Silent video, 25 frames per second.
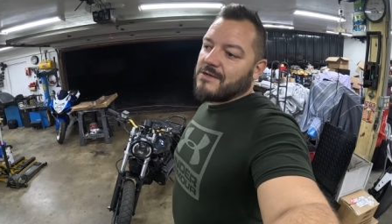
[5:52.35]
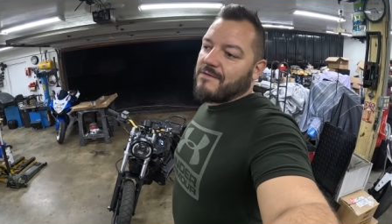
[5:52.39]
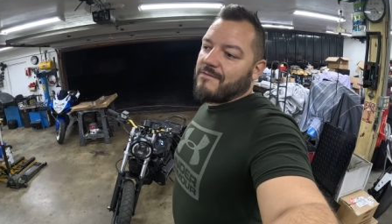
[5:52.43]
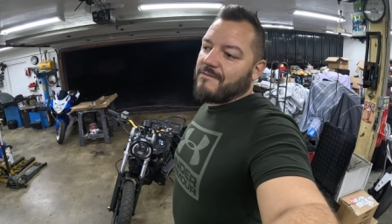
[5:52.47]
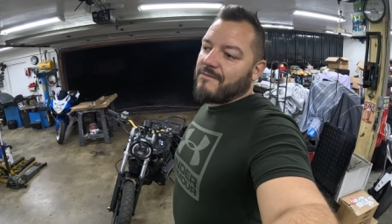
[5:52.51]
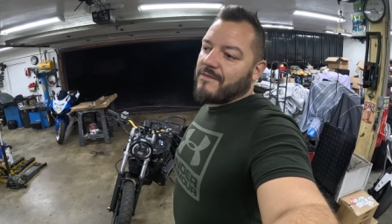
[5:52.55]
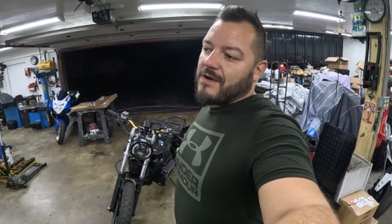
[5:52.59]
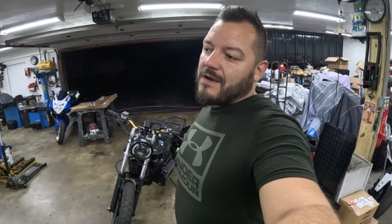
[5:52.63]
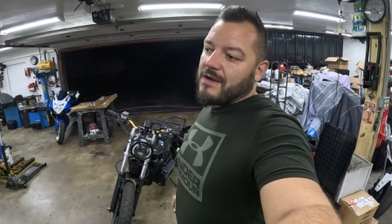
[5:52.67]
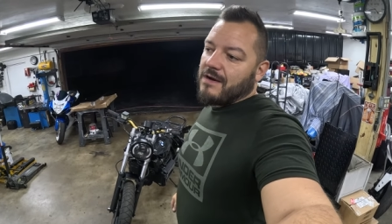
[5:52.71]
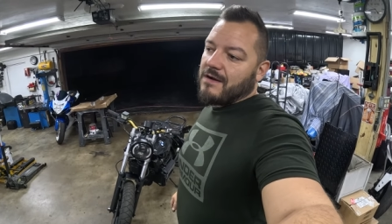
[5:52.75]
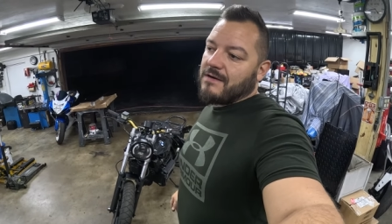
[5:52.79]
on
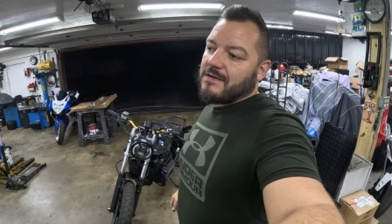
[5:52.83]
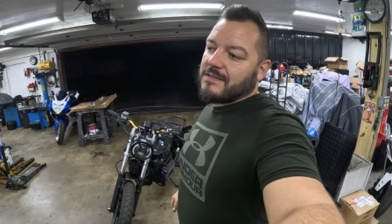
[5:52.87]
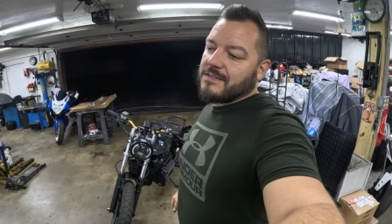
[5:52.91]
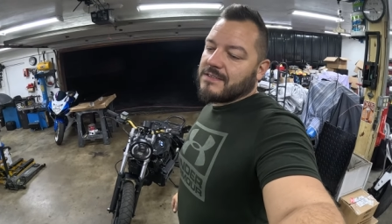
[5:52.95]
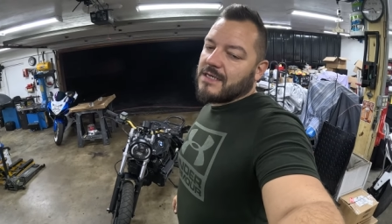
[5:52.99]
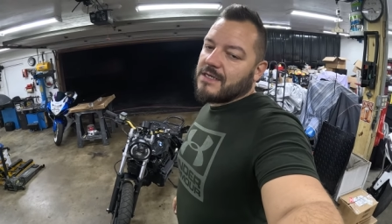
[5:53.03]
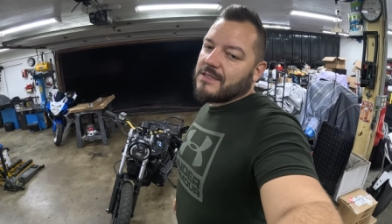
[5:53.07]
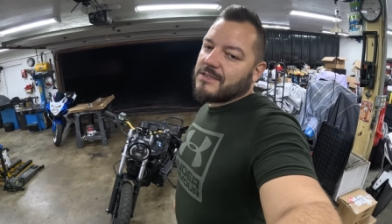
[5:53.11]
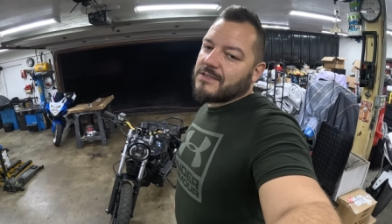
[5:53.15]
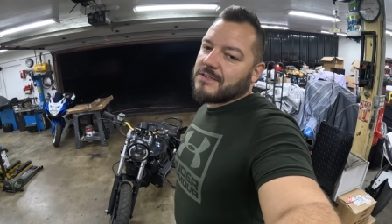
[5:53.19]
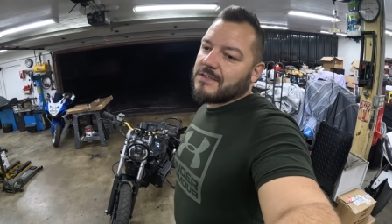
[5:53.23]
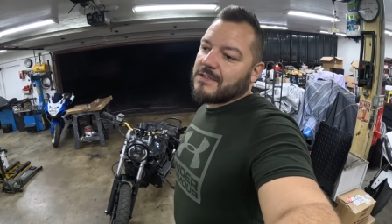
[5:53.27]
fire
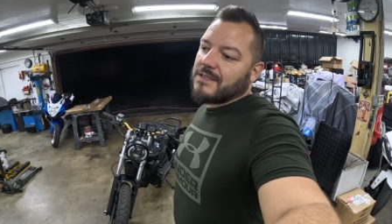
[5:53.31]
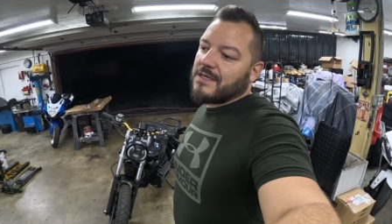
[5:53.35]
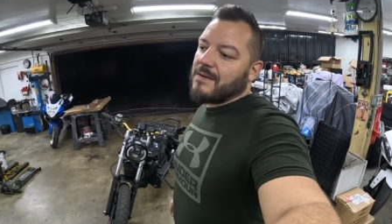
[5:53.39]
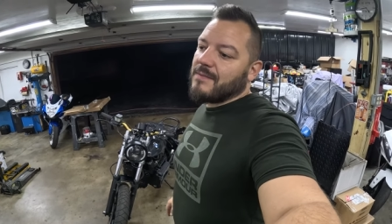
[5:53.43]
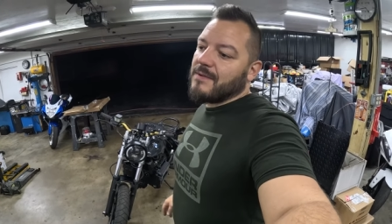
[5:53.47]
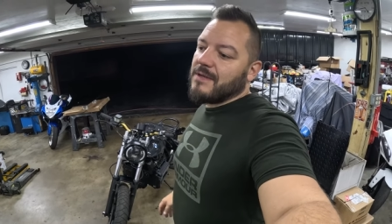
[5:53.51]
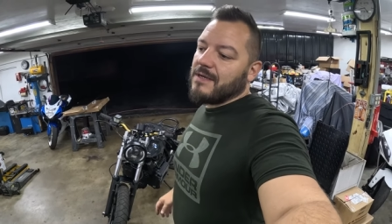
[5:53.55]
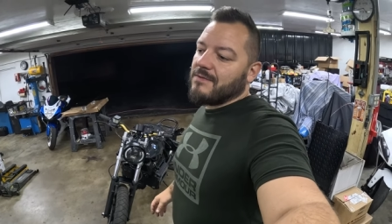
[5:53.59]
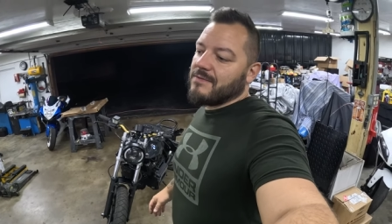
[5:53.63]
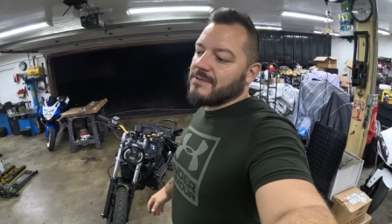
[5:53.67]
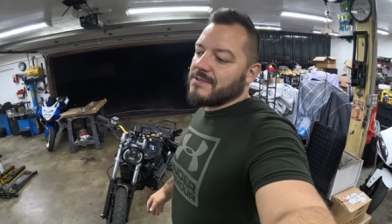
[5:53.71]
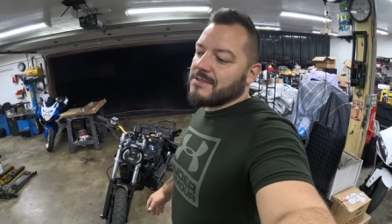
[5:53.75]
essentially. I
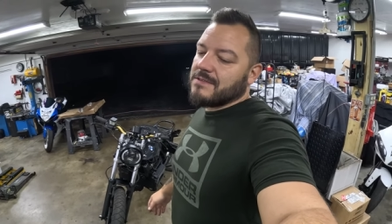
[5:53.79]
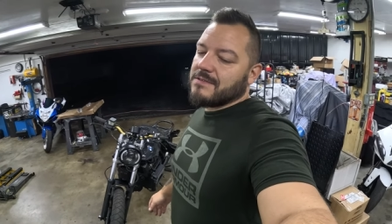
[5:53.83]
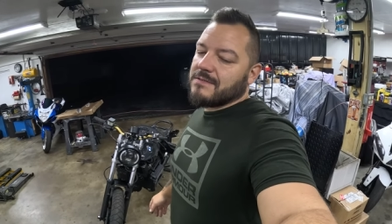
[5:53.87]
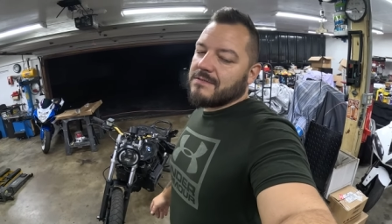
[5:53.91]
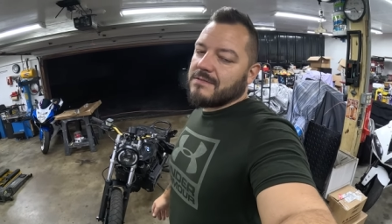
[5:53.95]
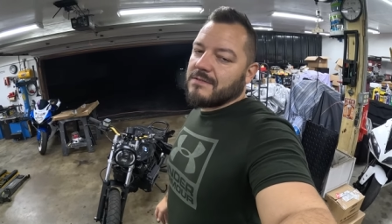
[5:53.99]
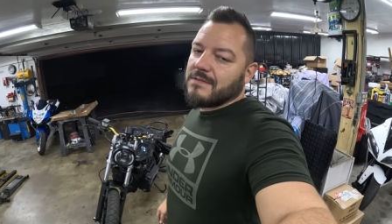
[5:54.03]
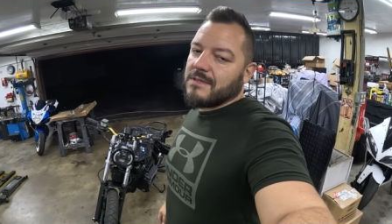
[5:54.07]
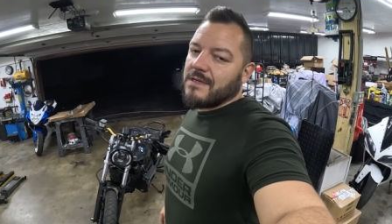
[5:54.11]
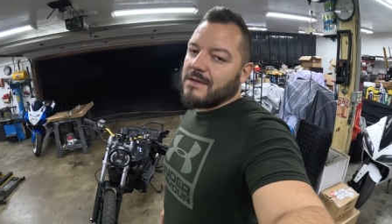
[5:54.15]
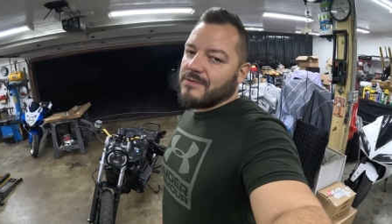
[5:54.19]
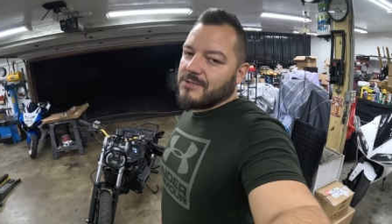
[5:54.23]
mean it was
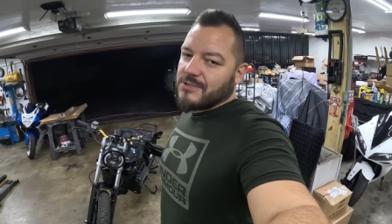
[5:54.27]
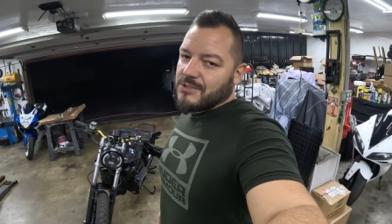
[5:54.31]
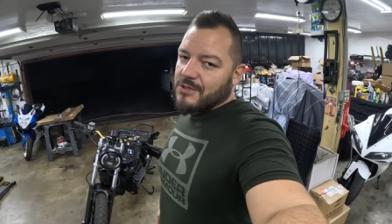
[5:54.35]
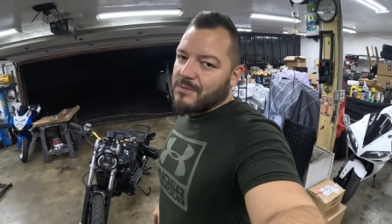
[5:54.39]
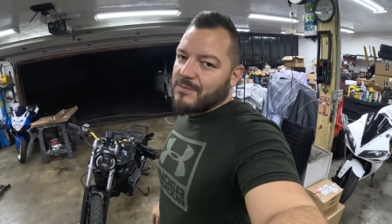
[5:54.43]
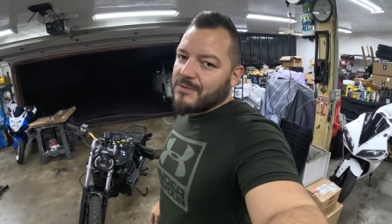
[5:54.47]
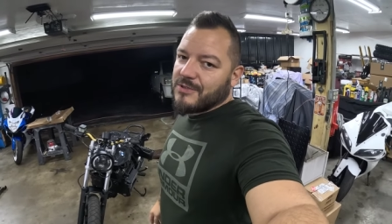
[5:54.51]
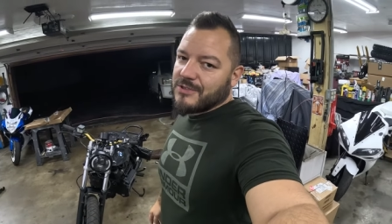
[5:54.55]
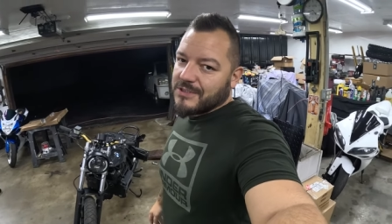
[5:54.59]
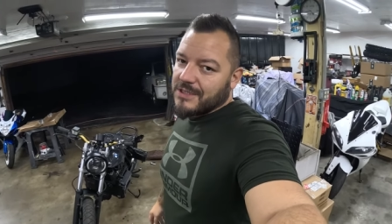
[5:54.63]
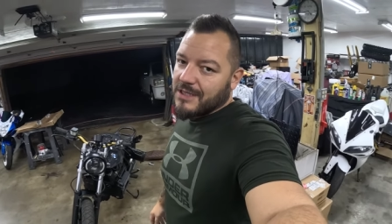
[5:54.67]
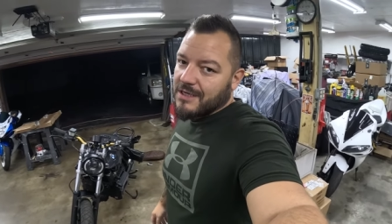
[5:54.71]
it was
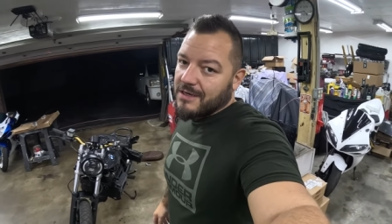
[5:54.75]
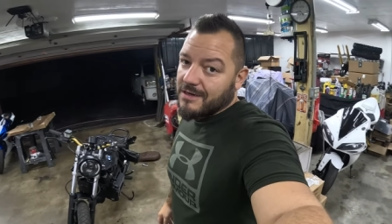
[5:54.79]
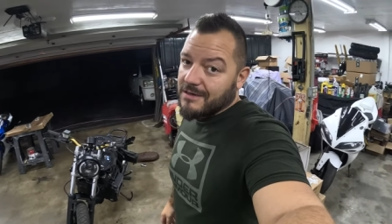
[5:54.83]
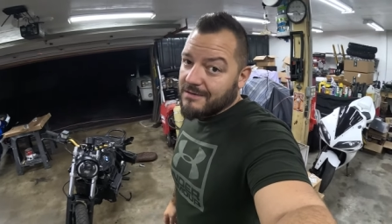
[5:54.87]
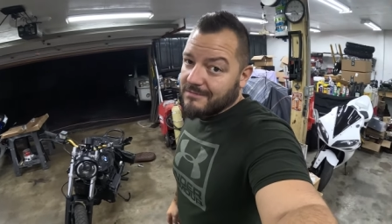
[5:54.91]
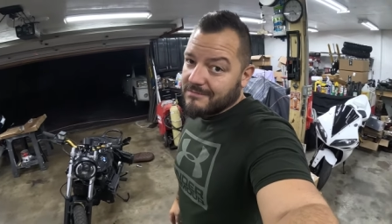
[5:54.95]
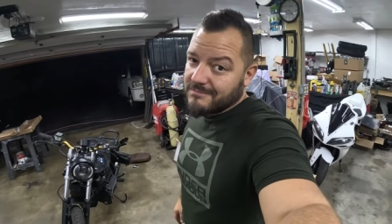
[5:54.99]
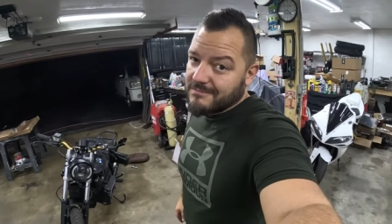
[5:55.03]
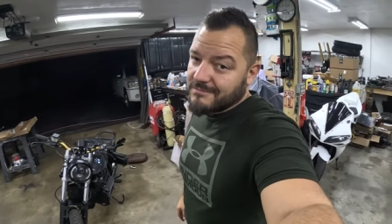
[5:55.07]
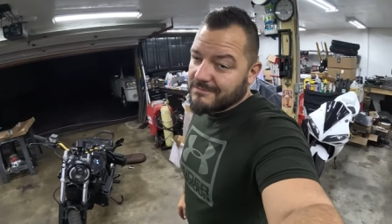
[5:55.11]
almost there.